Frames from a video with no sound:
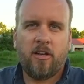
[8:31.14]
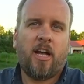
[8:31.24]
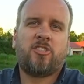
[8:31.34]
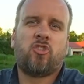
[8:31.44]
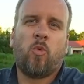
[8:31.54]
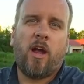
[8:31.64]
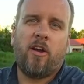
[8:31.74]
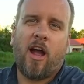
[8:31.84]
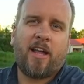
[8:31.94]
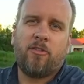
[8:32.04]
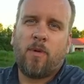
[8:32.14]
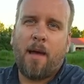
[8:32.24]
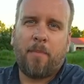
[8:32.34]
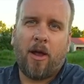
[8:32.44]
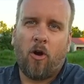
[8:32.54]
I swear I could
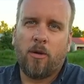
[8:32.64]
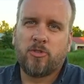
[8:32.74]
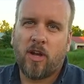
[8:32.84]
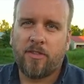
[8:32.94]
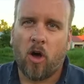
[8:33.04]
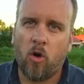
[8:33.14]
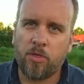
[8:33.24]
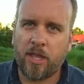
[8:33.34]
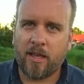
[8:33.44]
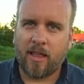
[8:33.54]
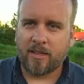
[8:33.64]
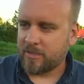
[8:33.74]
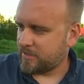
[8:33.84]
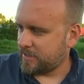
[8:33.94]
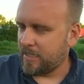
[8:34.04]
wrap my arms around the whole thing. Like
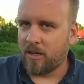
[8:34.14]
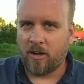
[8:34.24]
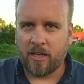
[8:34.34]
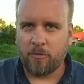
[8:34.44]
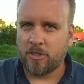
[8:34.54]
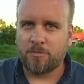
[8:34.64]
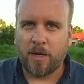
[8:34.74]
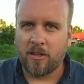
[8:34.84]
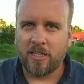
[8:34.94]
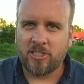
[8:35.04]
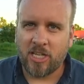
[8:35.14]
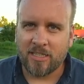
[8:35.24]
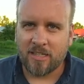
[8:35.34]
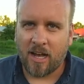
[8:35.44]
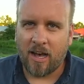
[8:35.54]
the seat on it was barely
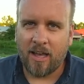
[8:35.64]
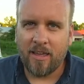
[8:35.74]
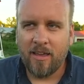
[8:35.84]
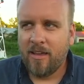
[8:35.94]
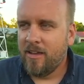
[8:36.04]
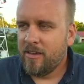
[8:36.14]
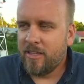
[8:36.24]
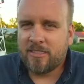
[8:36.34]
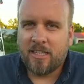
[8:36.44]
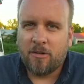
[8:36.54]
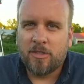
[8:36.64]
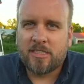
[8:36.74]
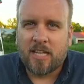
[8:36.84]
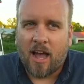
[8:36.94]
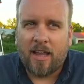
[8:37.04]
chest high. This thing
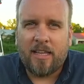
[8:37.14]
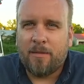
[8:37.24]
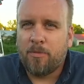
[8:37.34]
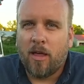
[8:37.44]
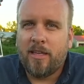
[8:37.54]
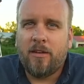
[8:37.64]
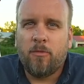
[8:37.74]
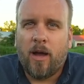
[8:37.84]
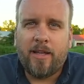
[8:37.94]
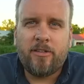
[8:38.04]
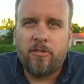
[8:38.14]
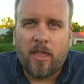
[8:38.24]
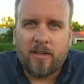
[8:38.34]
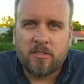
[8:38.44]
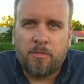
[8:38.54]
was tiny. It probably didn't weigh
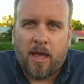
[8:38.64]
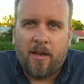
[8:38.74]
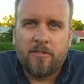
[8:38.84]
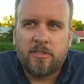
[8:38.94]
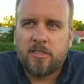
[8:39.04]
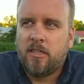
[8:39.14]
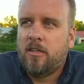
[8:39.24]
2,000 pounds.